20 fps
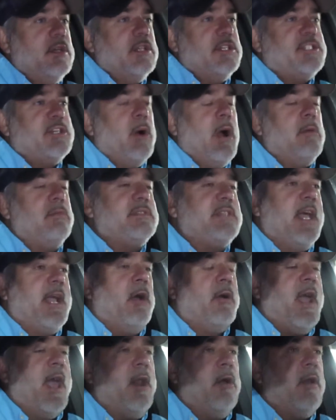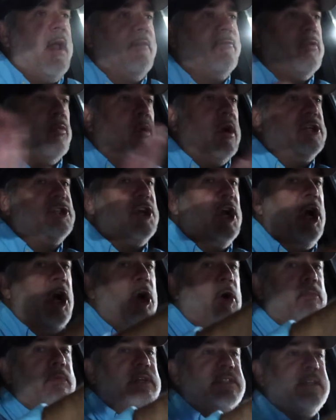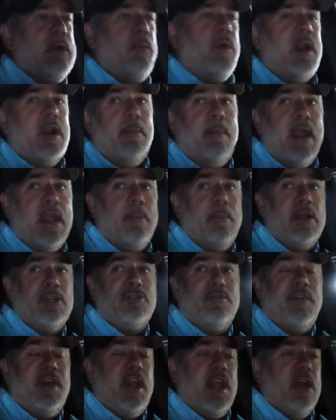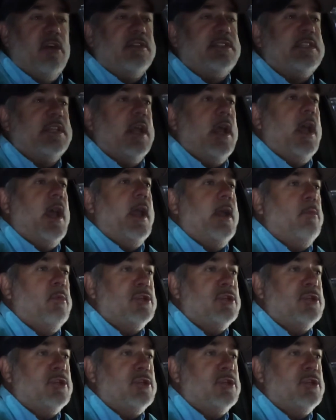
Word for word: so I was like, okay, I don't have to rush home because I wanted to make a bunch of videos today,